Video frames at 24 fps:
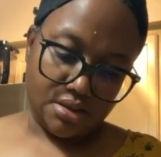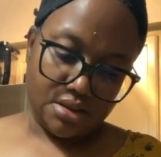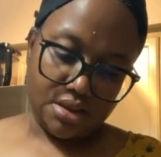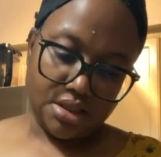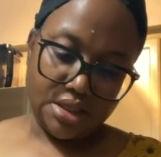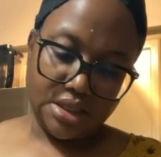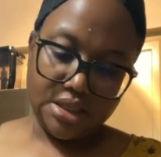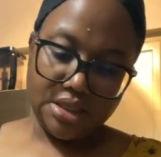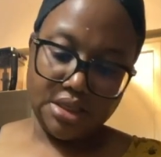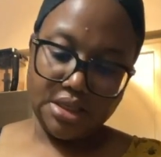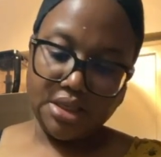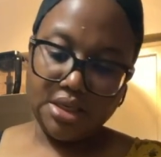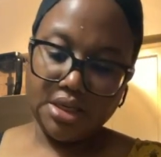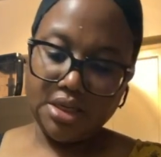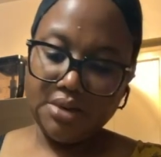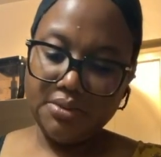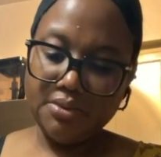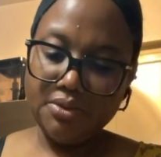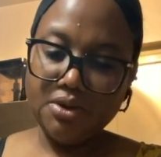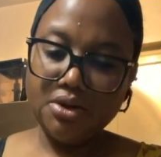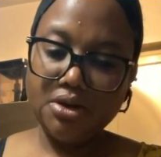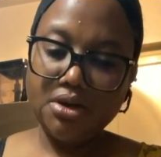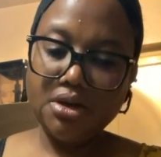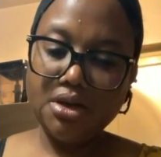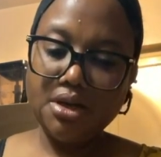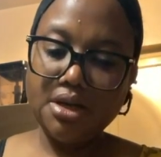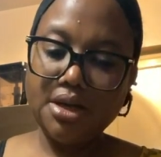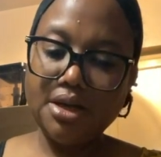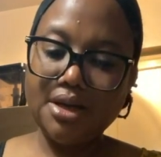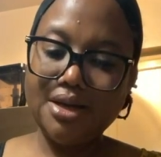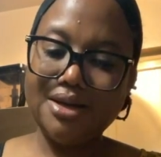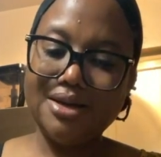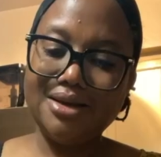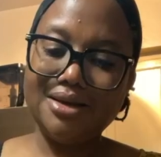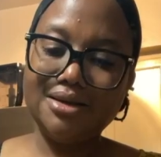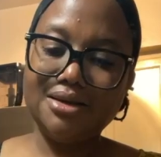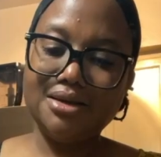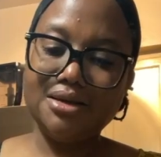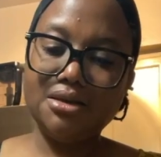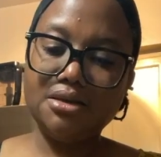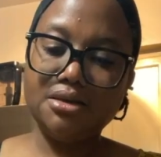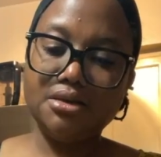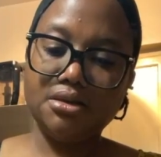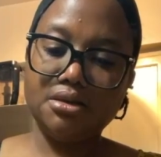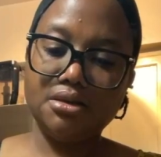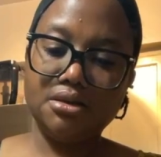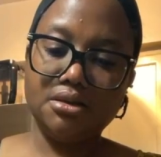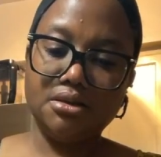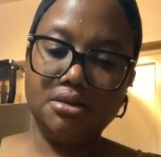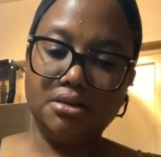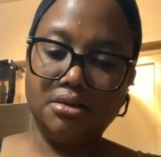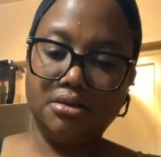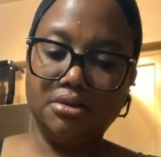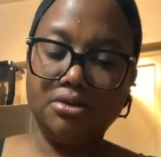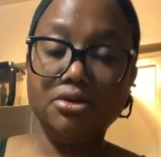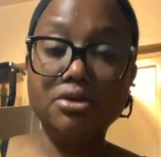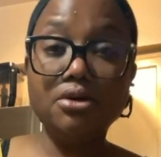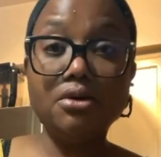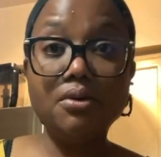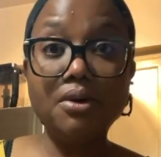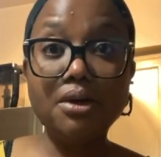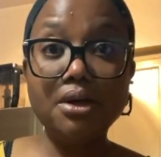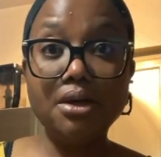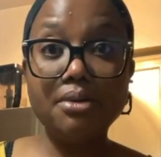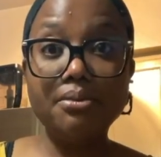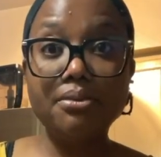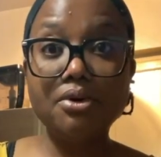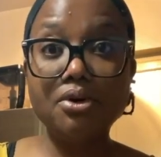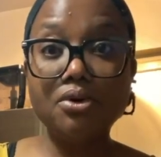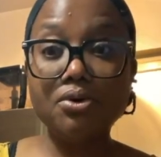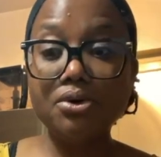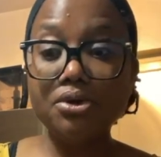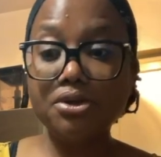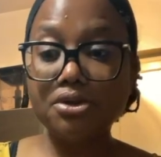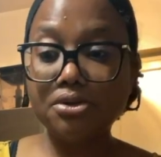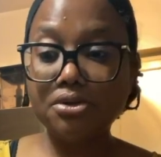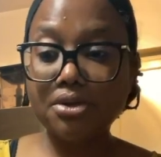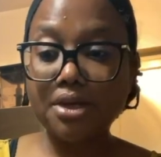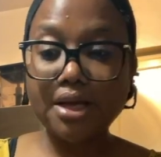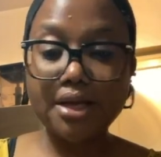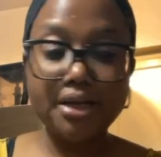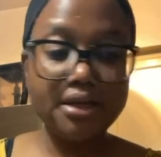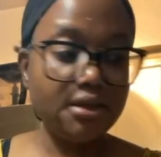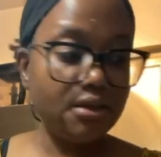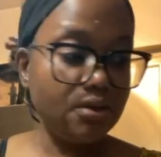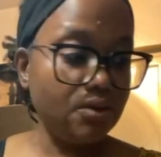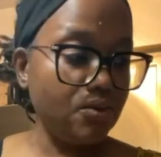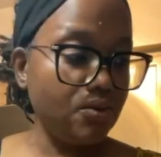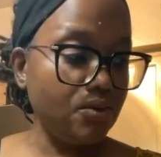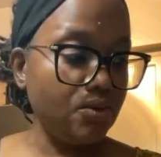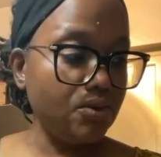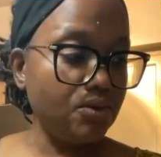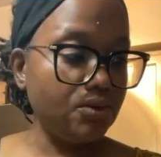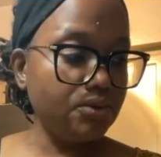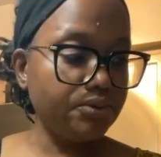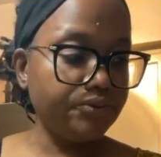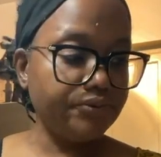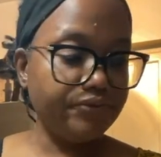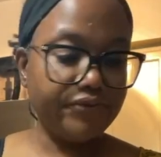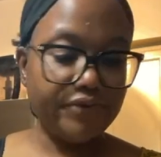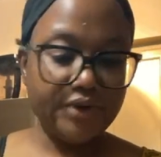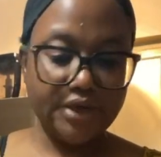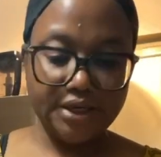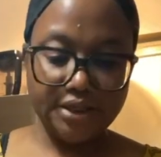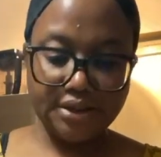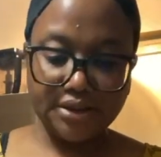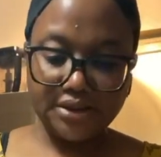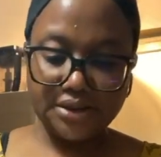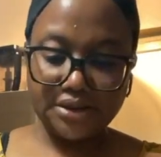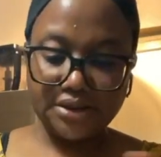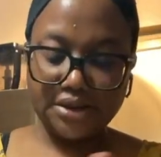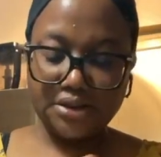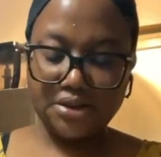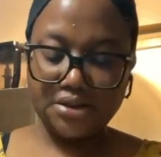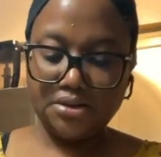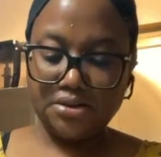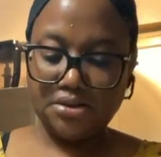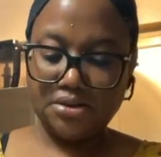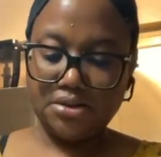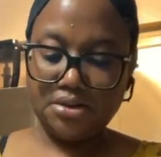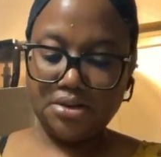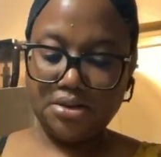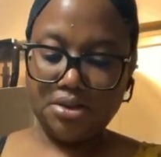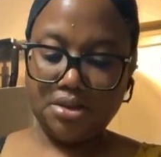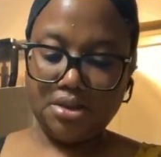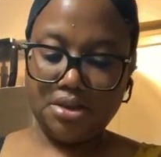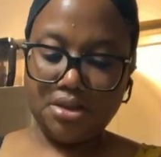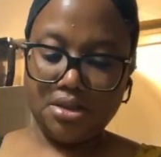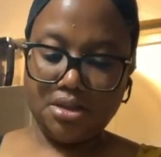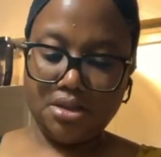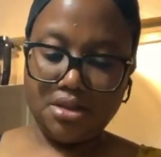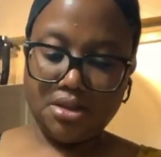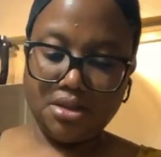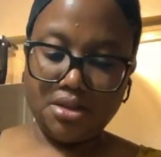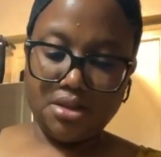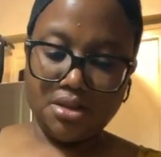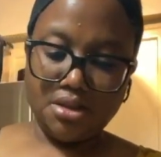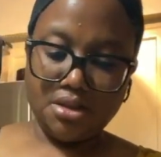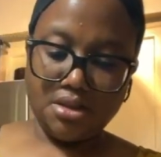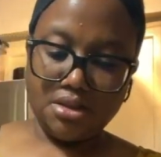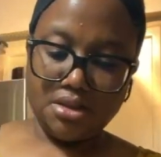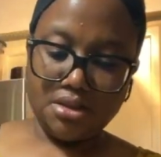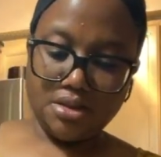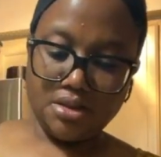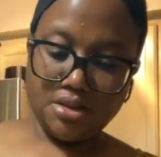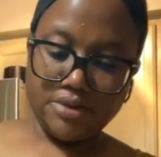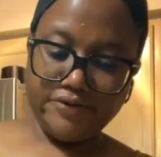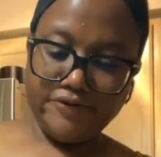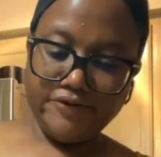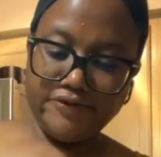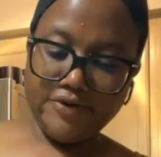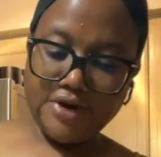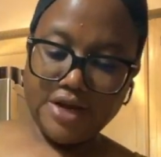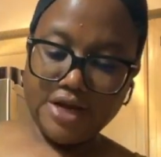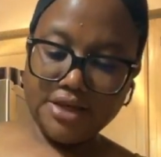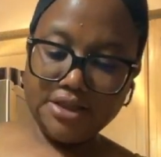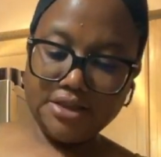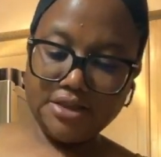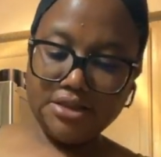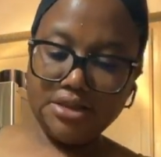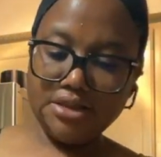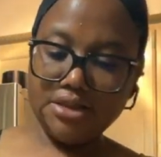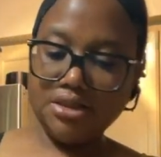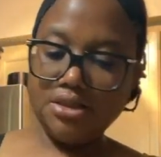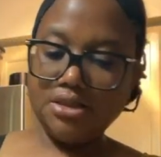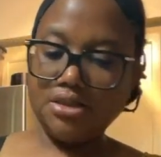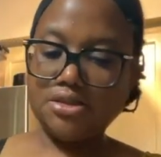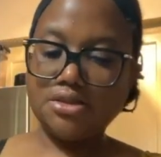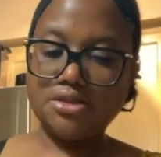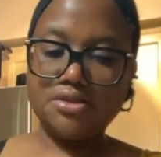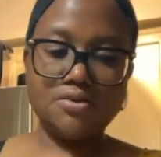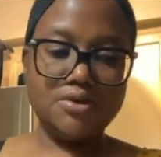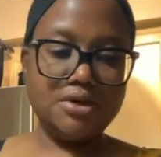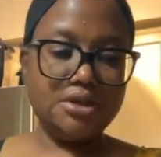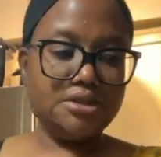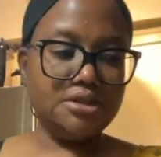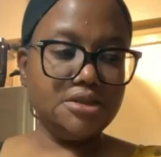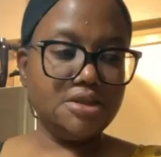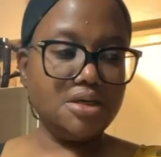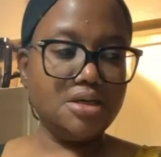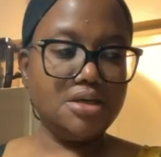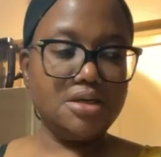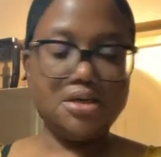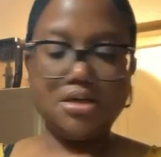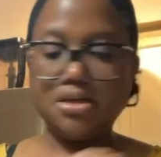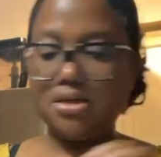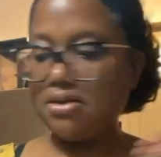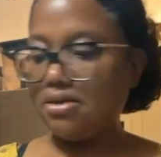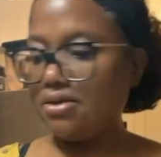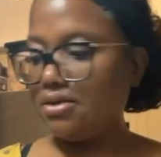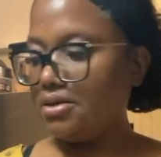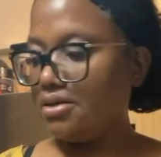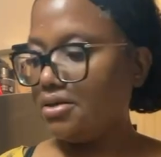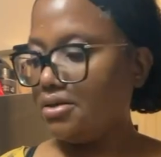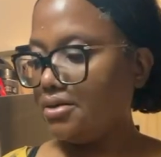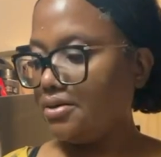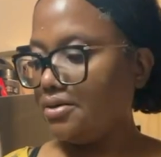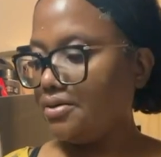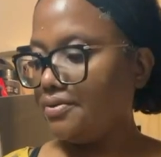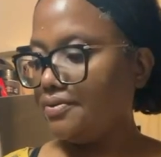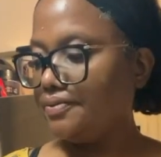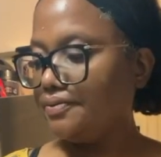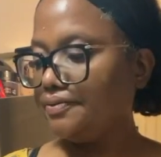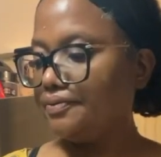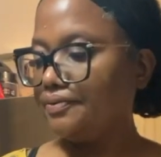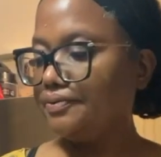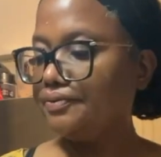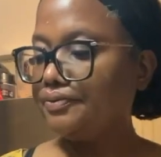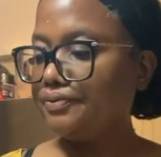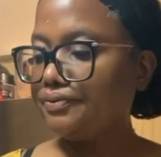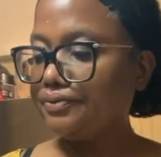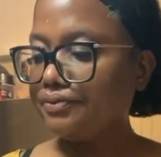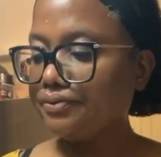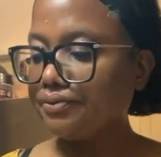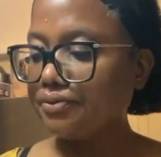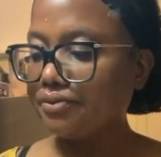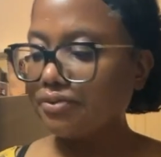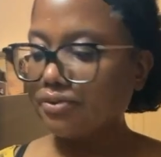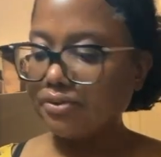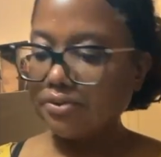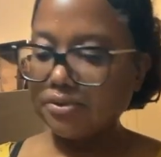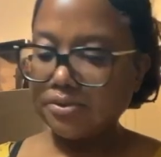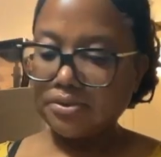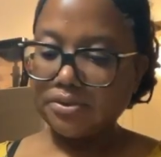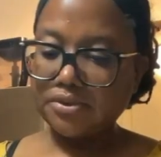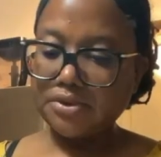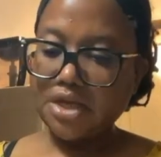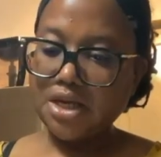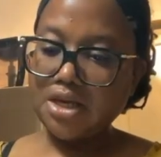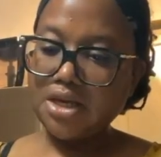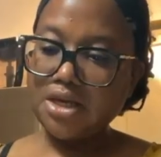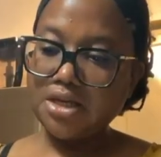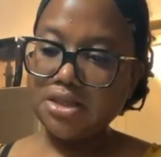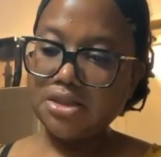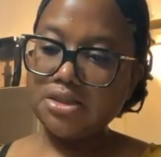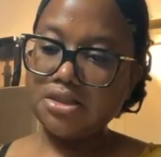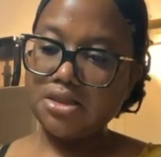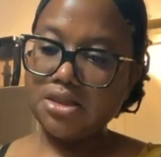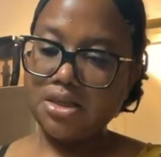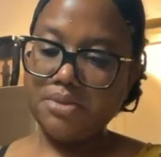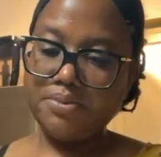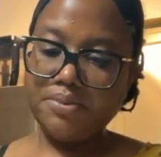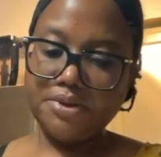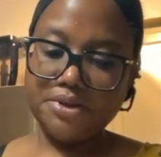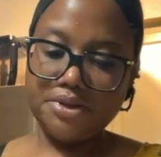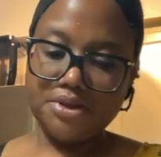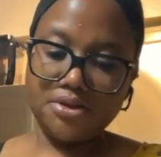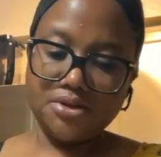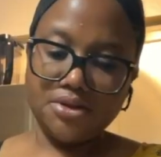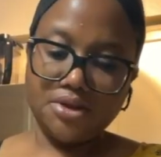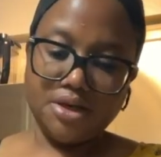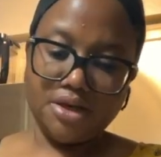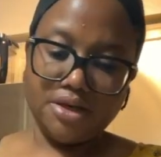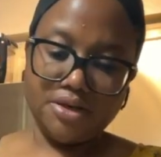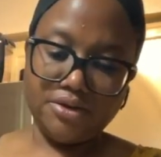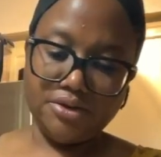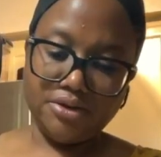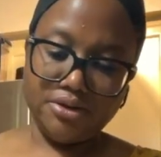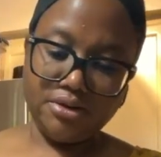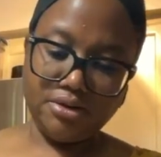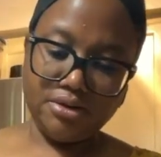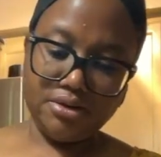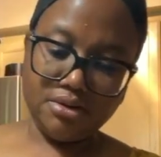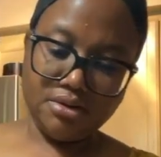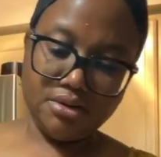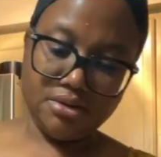and then I'm gonna add, you know what, I'm going to add the whole flaxseed. The flaxseed is what's gonna, I guess, keep it together.